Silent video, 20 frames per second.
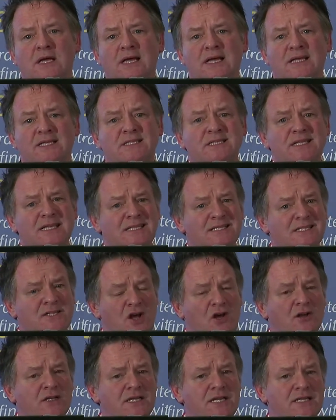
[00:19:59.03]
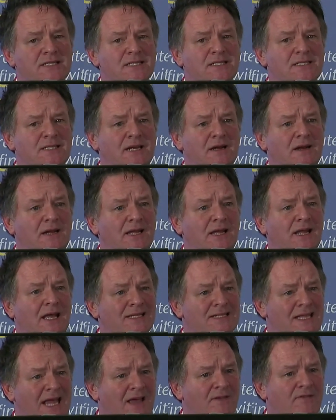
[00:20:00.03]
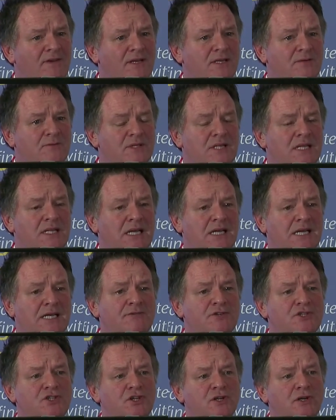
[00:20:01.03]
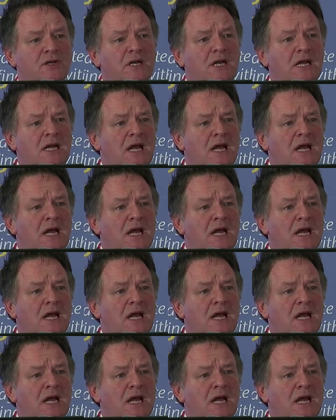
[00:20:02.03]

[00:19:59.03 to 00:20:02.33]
is, is not necessarily as evident within the literature.